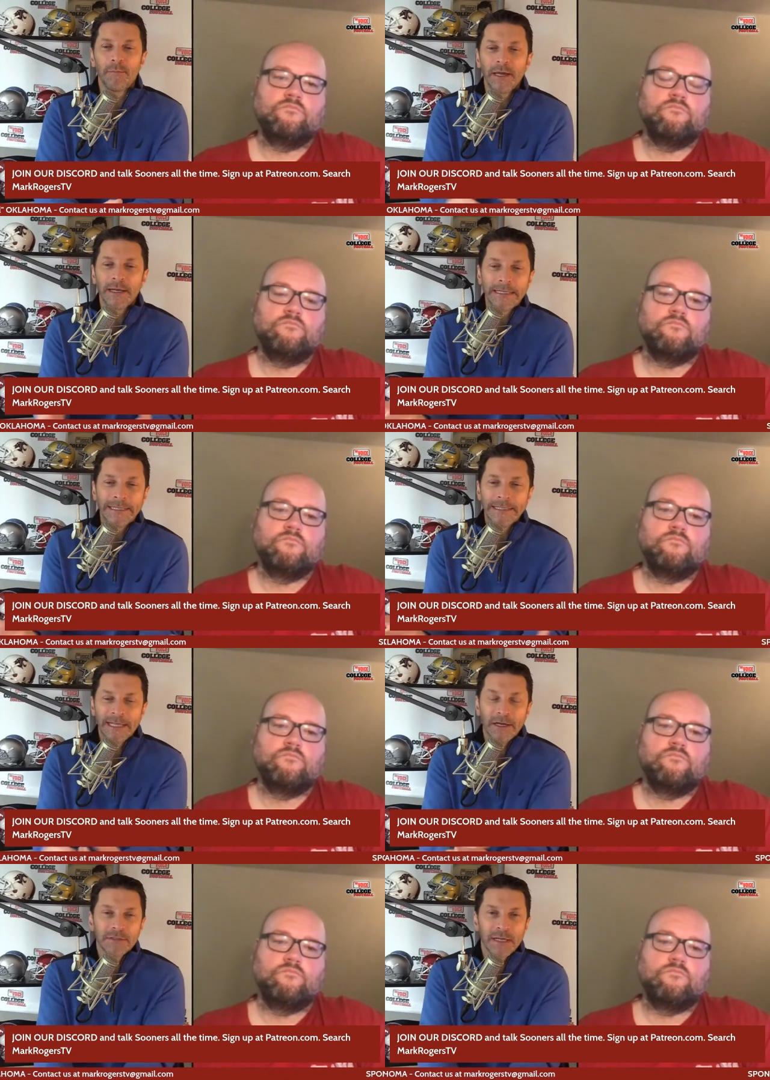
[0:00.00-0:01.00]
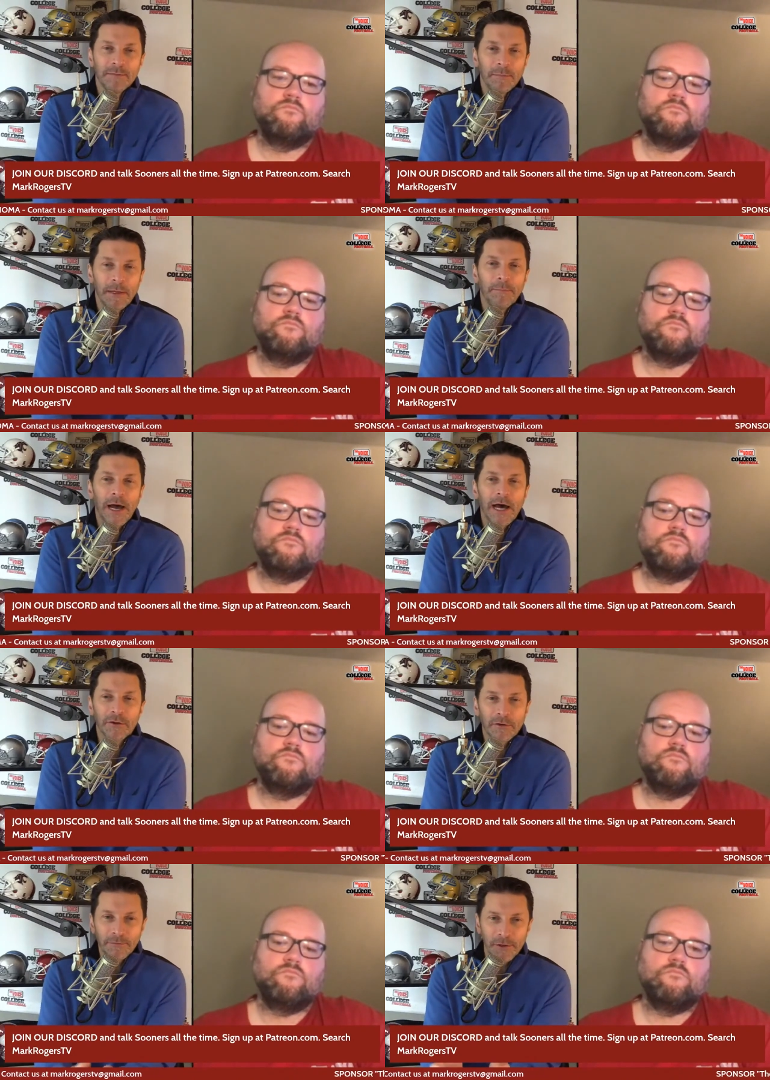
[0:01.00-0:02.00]
Speaker 1: but they don't seem to be
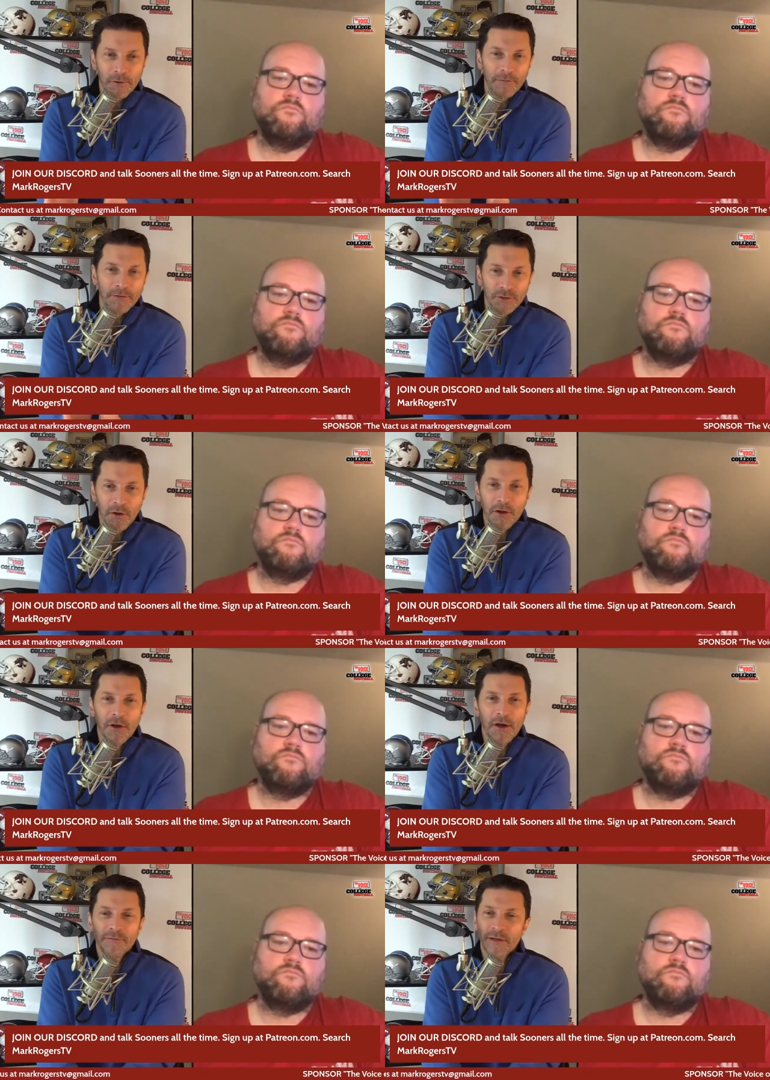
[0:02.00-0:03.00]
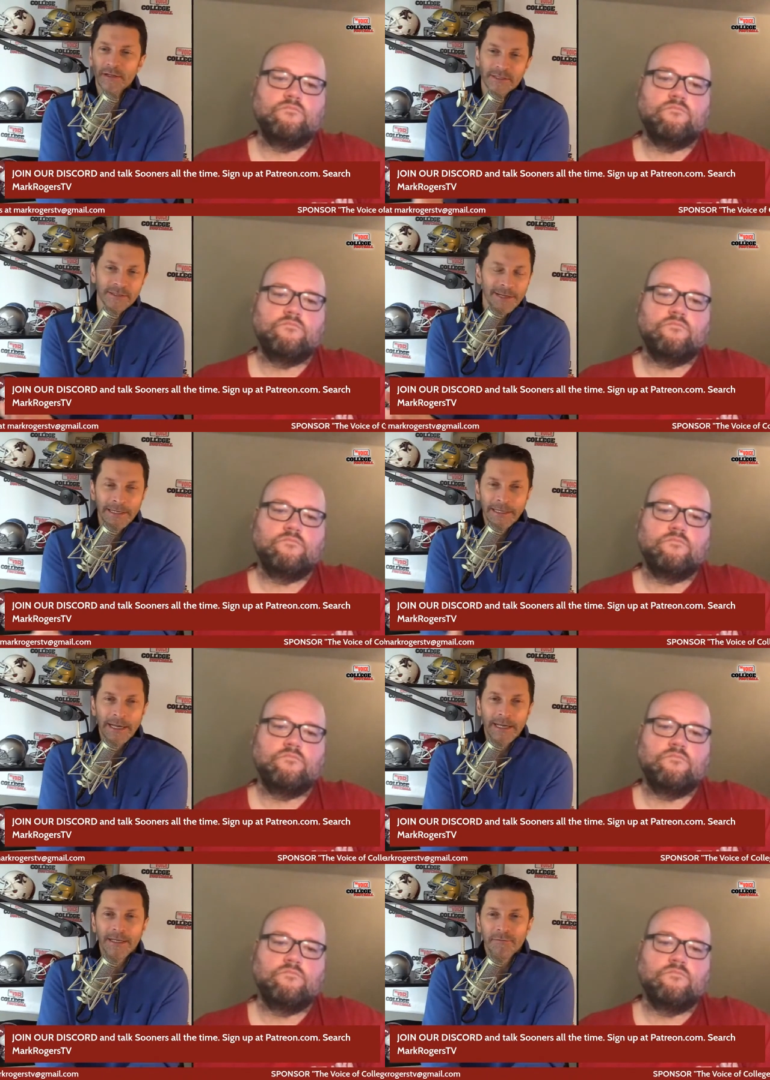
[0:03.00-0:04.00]
bothered. If you have a strong offense,
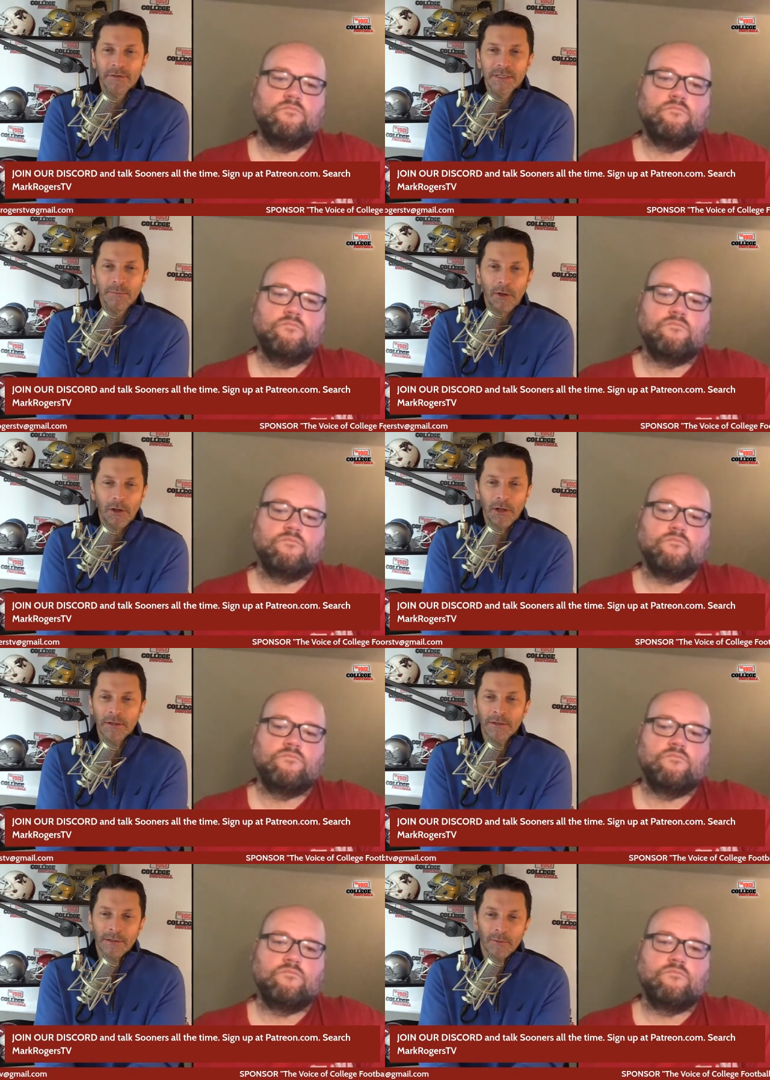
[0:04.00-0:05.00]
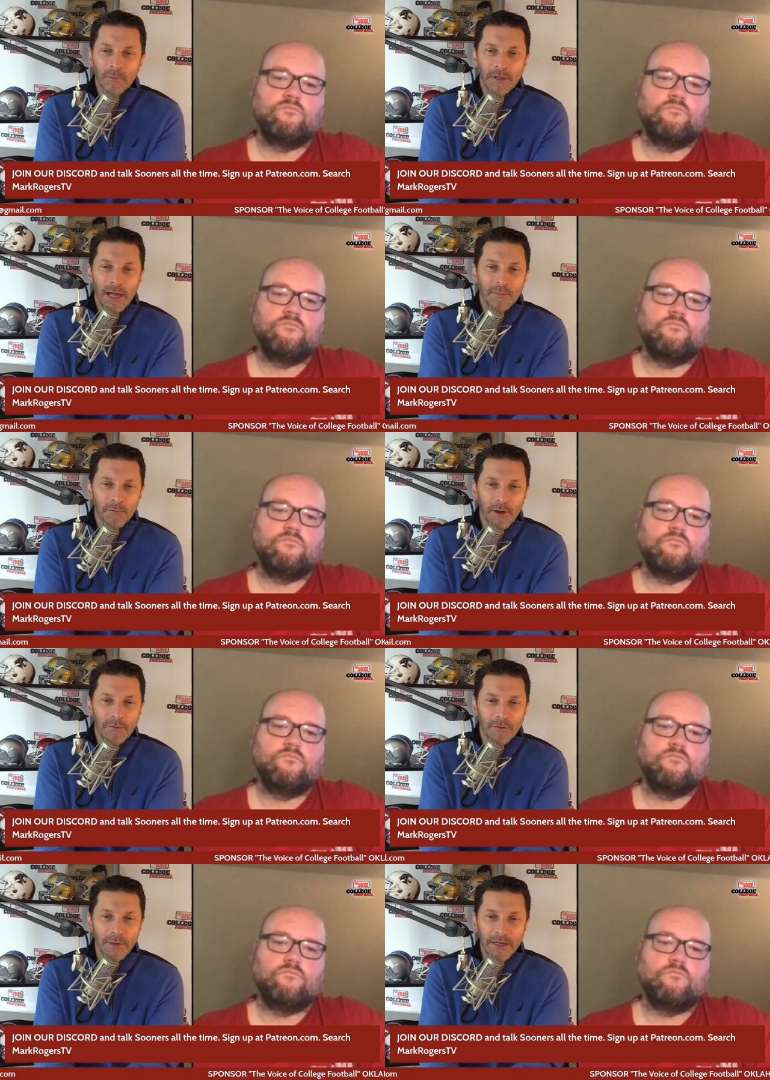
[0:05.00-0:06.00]
hey, give us the ball will
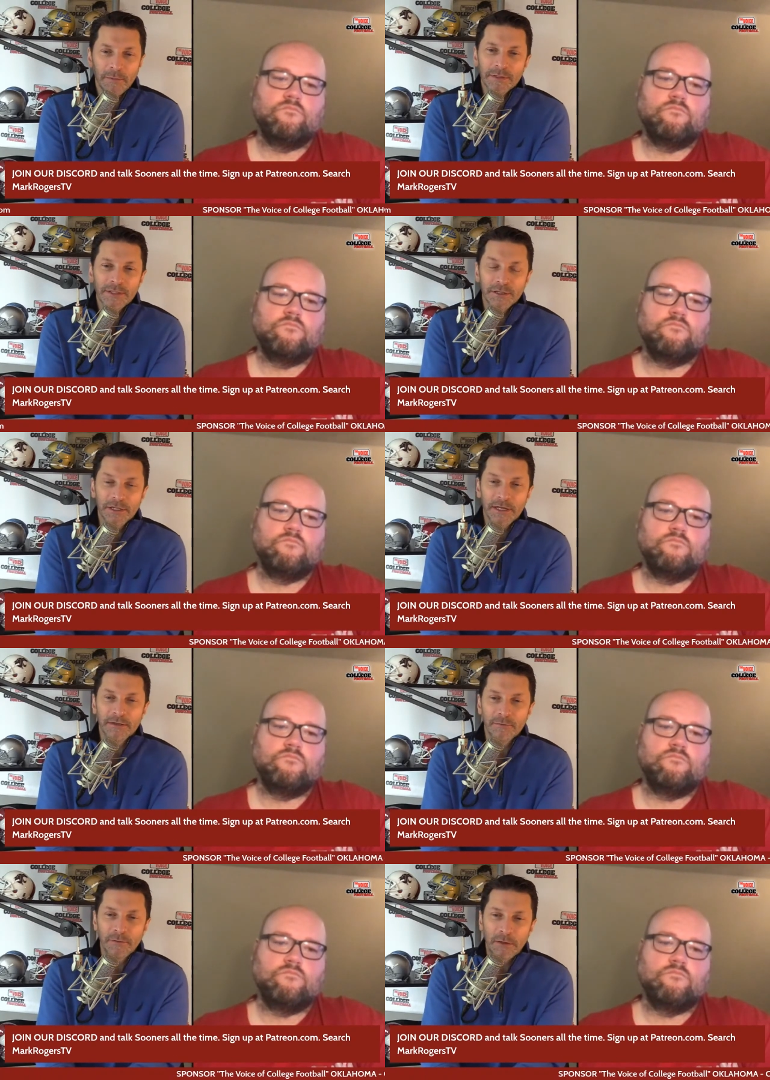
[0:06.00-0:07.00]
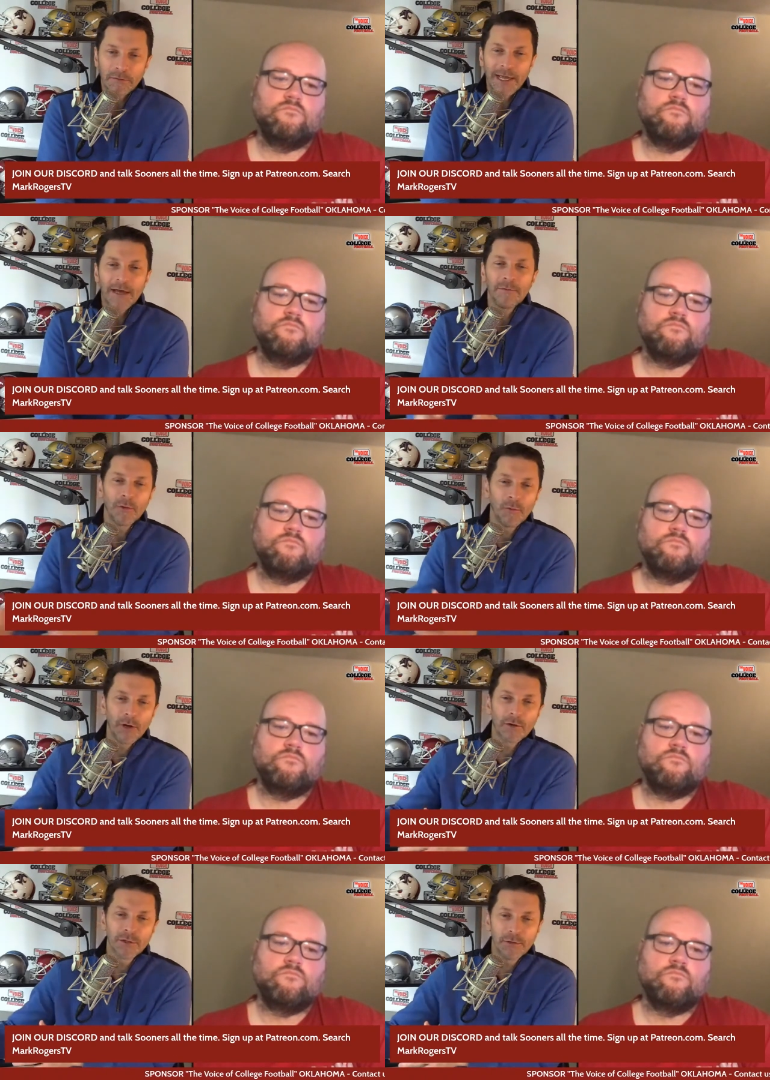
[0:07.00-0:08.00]
operate from any position on the field. Now, the
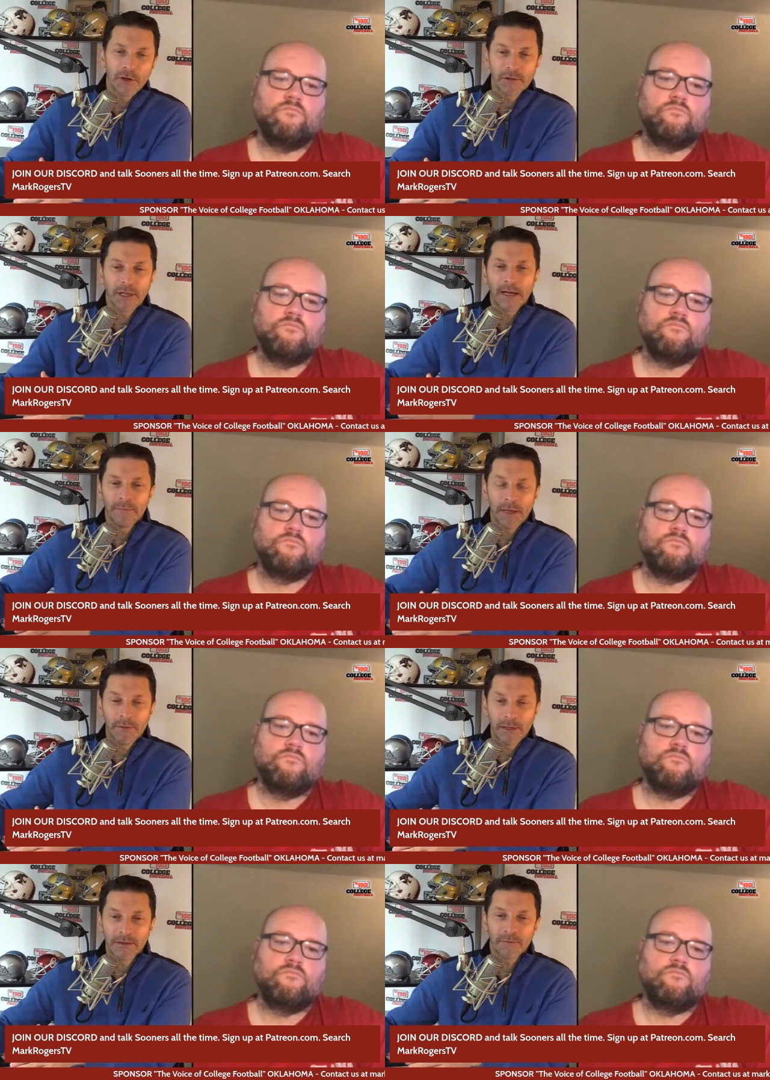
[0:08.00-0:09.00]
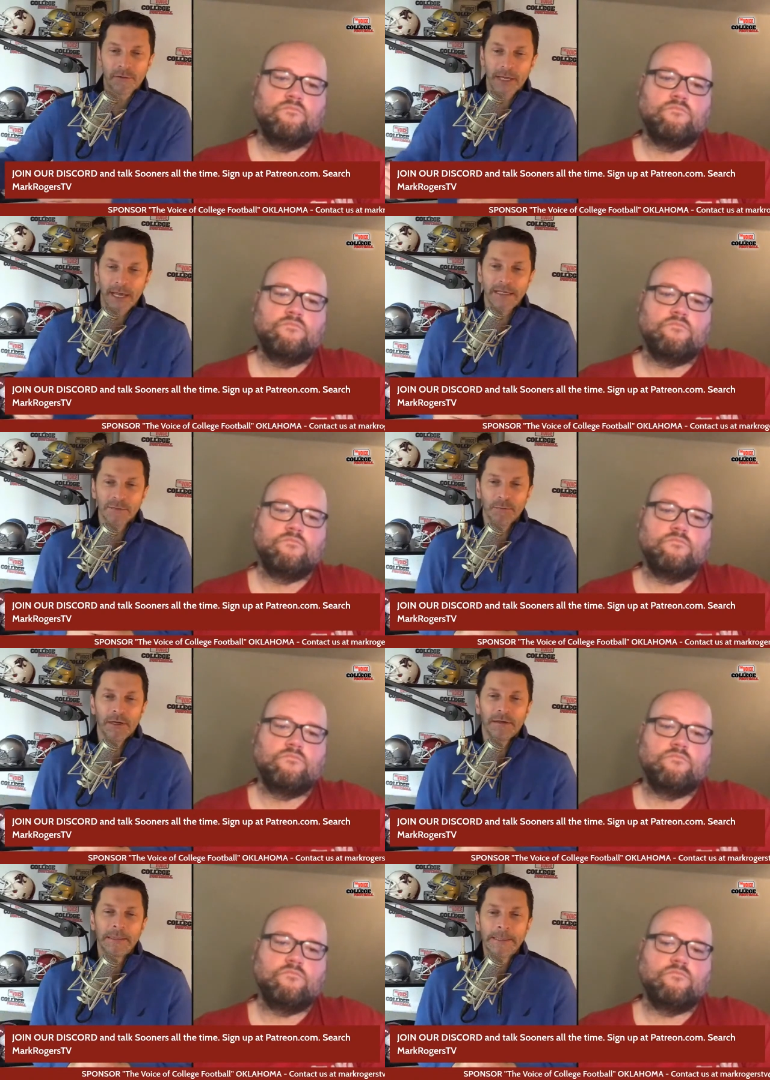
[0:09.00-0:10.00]
one or two yard line may be a different case, but